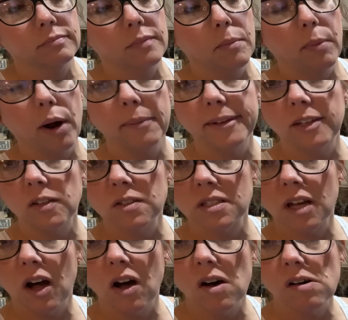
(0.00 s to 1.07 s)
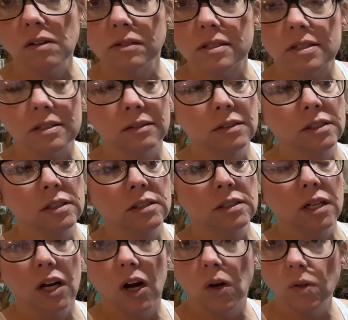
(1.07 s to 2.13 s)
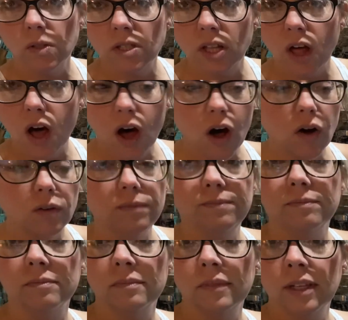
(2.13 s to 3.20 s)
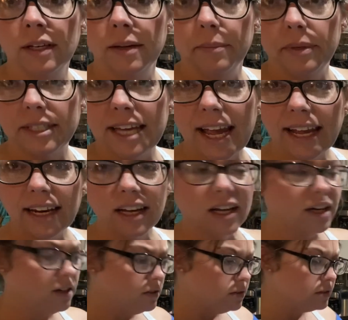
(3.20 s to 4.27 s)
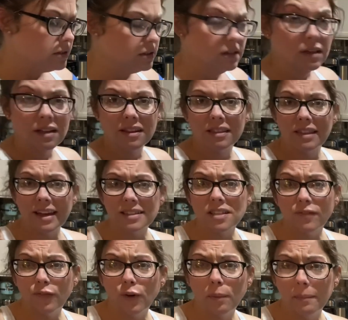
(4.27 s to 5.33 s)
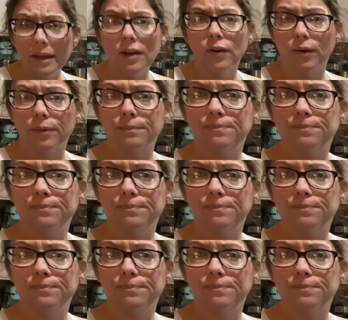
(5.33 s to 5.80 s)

barbecue sauce, coleslaw, potatoes. That's a full meal.